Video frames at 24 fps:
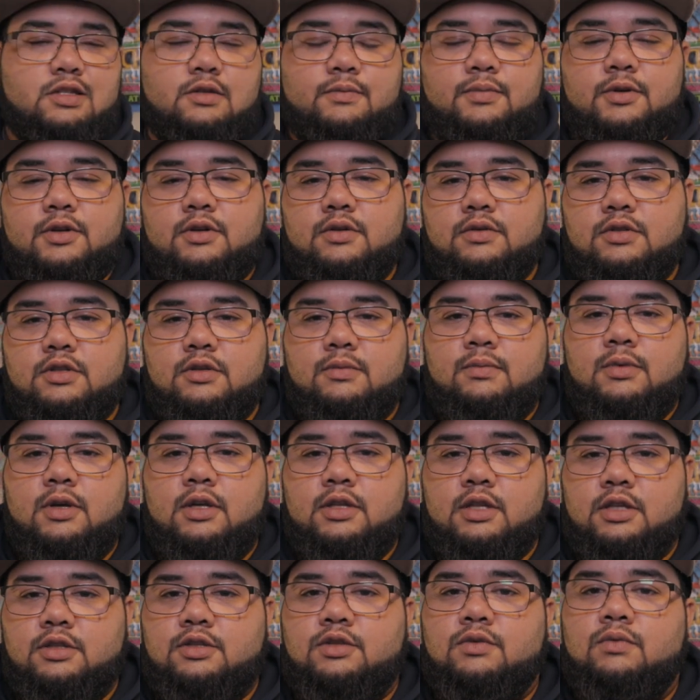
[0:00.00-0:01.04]
doesn't produce the
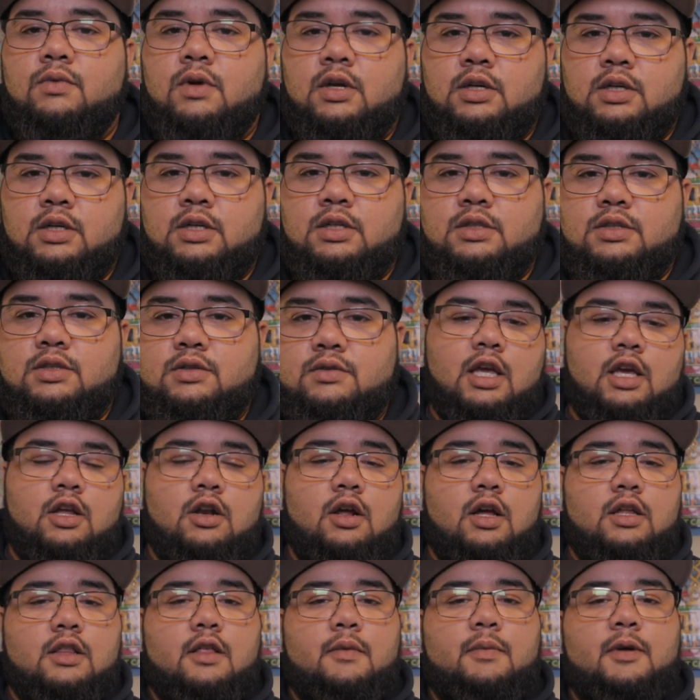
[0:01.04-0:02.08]
bud that you wanted it to.
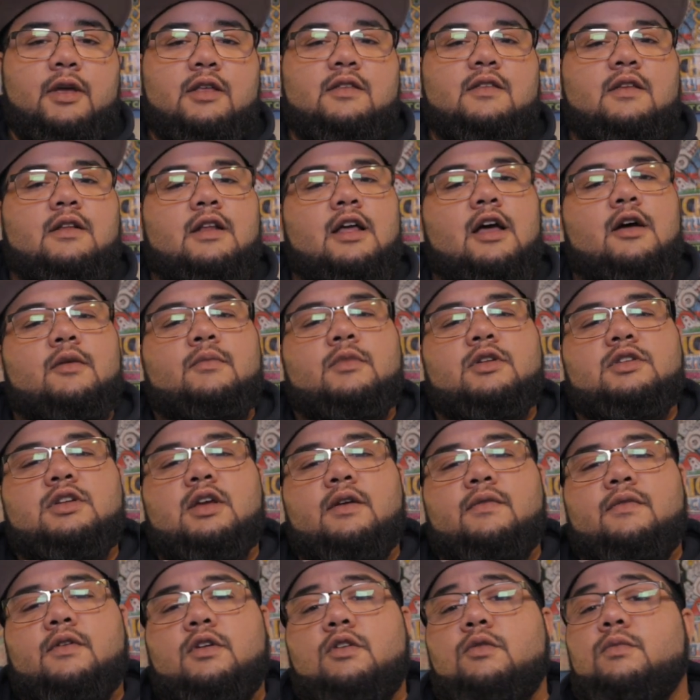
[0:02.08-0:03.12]
It all depends on how
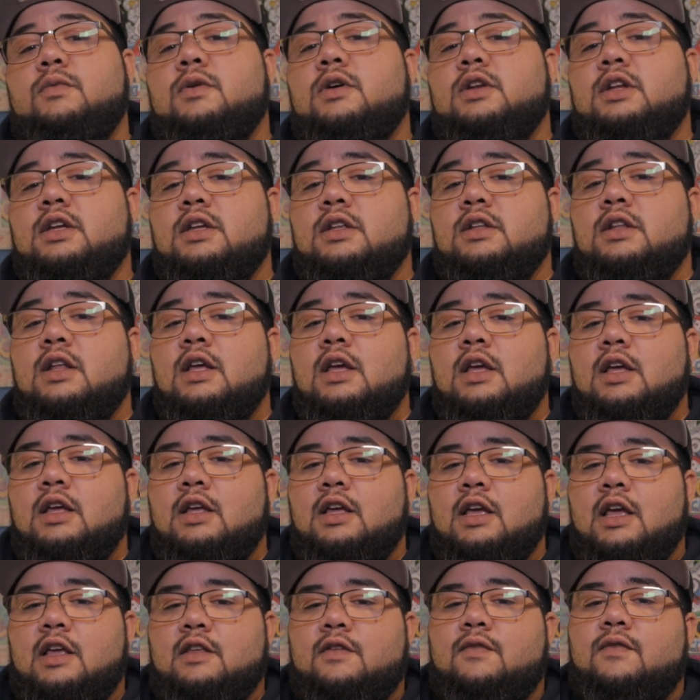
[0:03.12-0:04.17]
much effort you put in
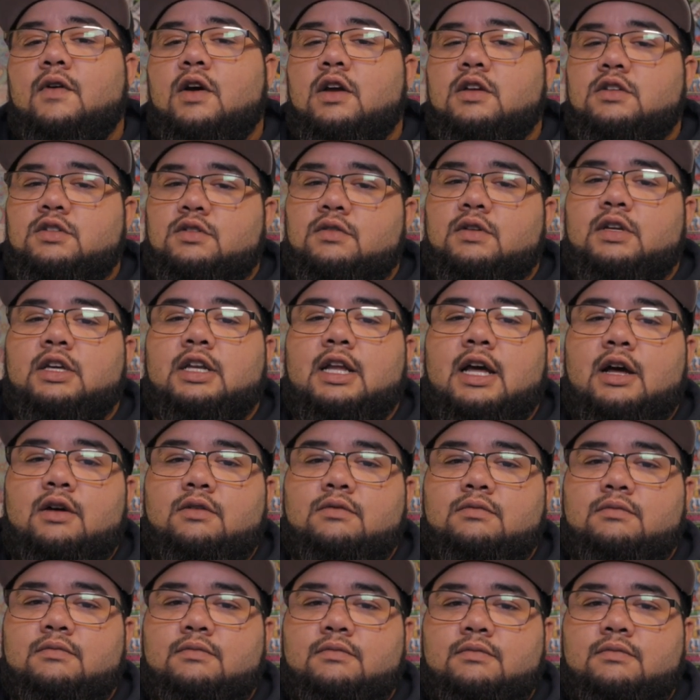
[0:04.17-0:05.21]
as far as you get out.